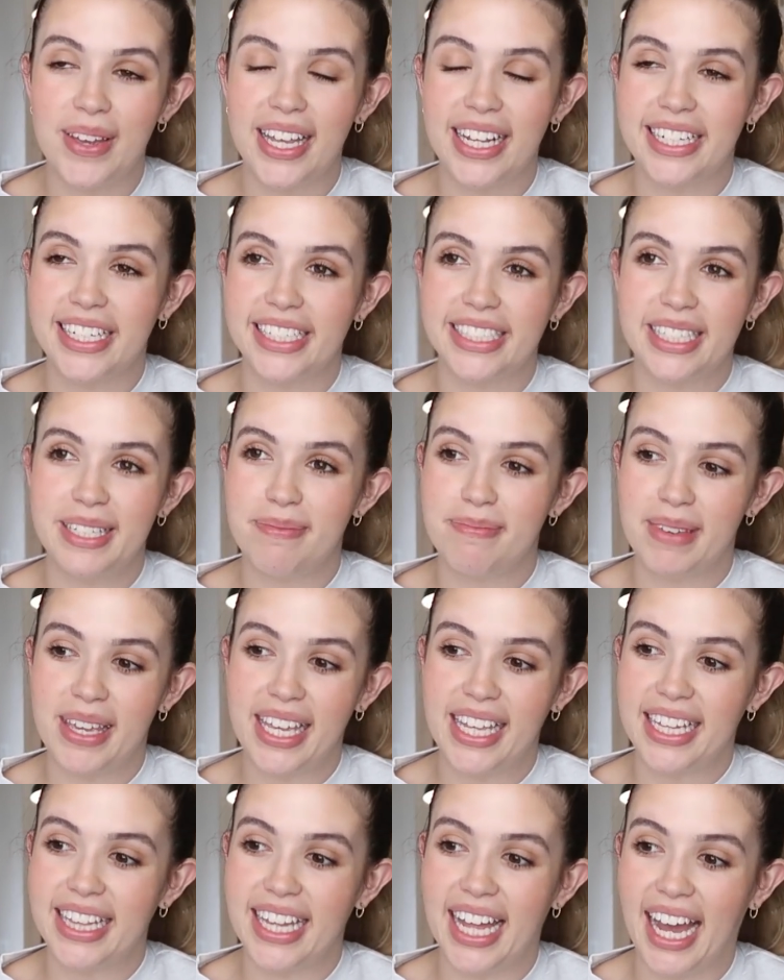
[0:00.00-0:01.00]
It doesn't
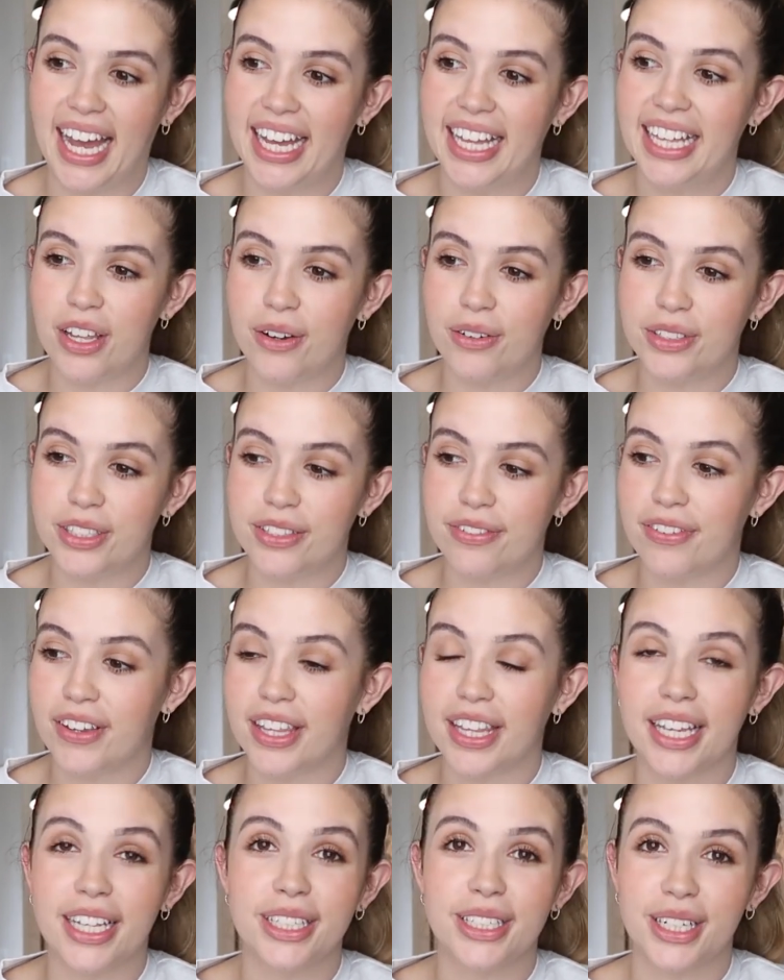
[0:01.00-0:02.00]
mean that those
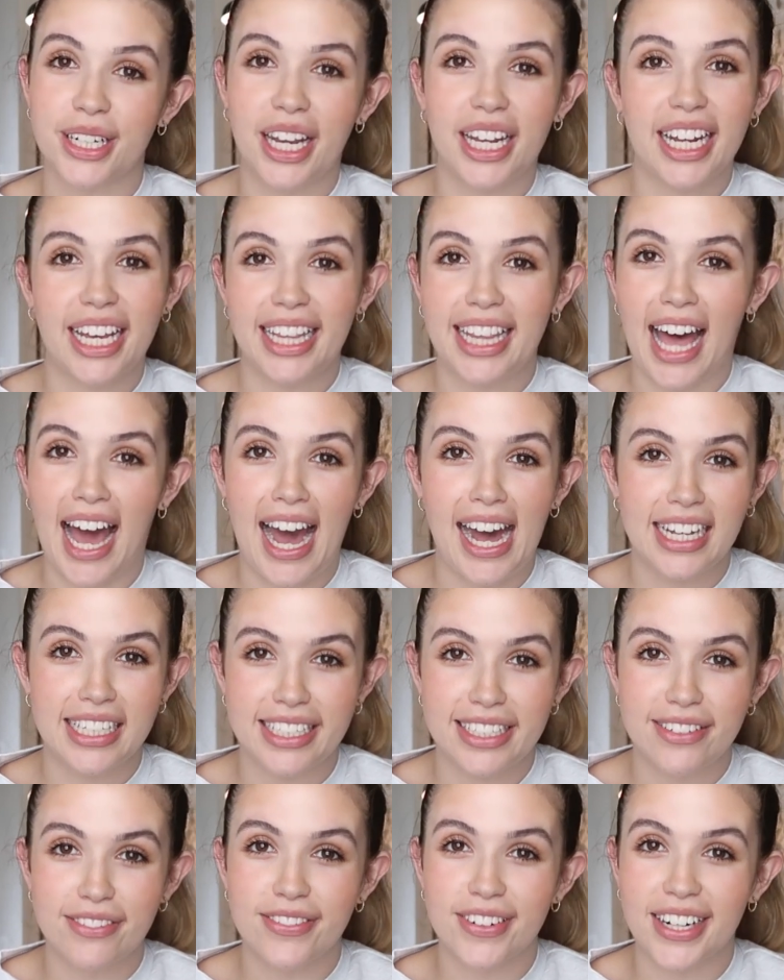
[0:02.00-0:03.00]
feelings are gonna
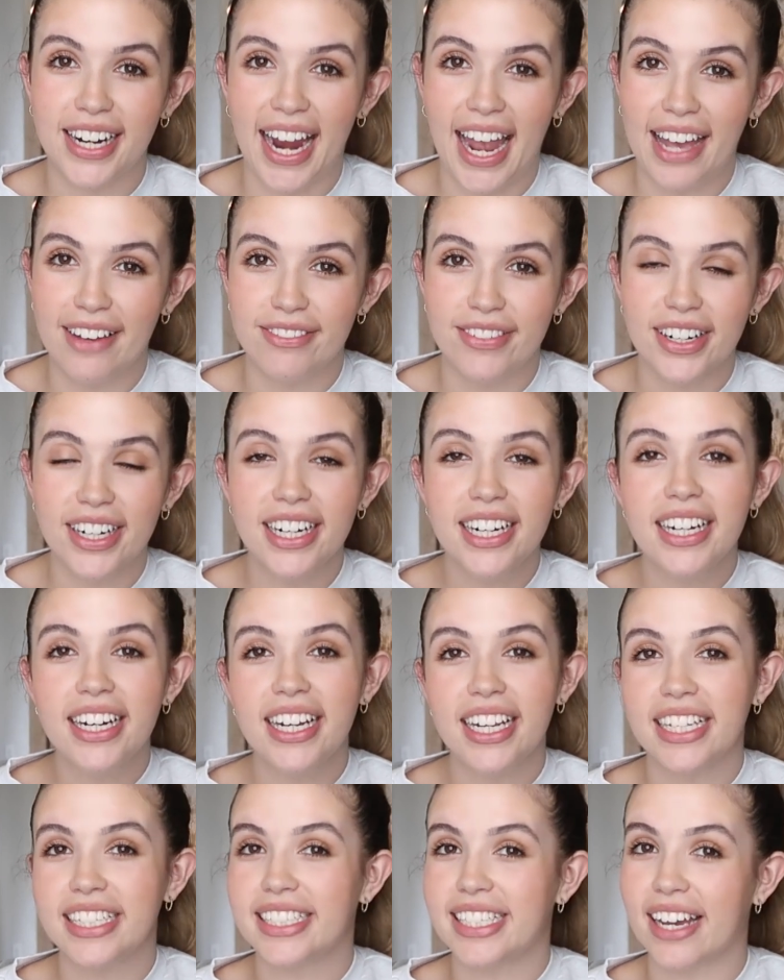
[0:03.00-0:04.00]
last forever.
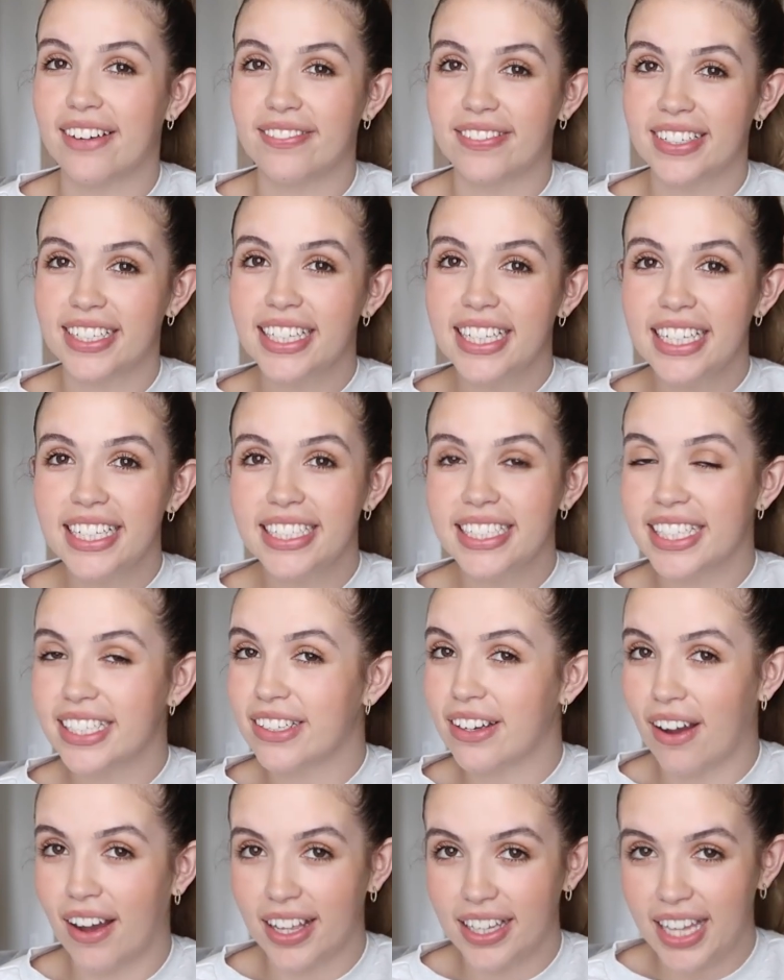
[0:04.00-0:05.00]
It definitely did
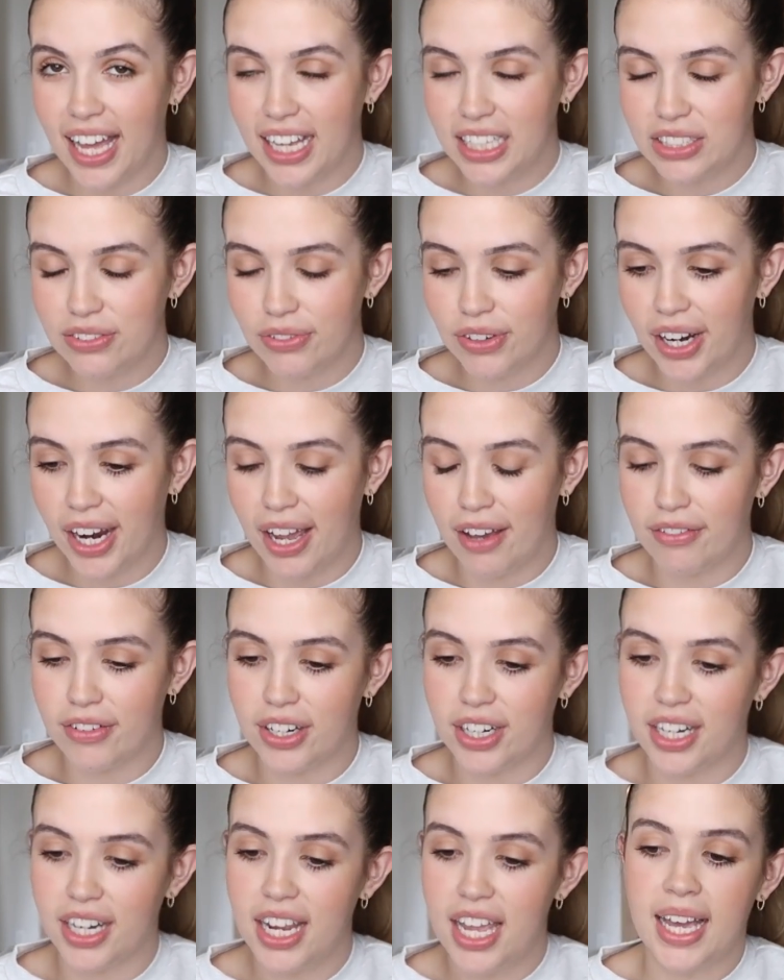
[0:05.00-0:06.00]
not last forever.